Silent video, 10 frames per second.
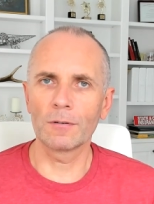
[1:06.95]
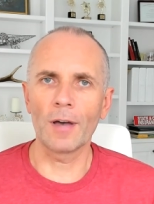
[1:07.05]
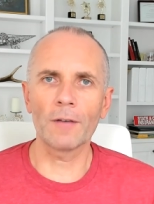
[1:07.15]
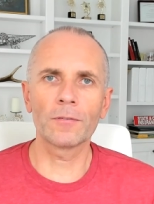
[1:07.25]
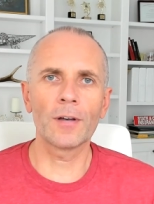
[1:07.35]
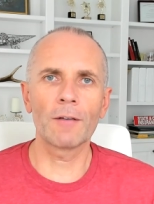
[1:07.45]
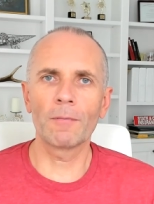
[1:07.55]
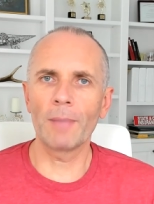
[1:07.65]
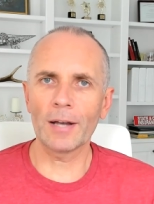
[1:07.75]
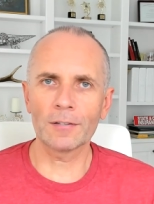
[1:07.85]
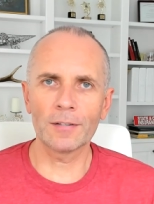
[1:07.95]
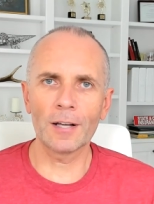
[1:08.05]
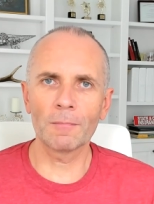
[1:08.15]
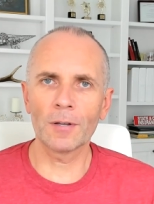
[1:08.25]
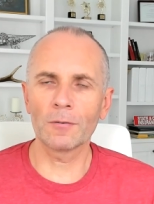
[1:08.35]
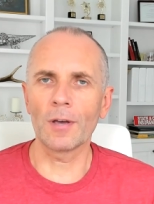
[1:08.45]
You have to have a bank statement,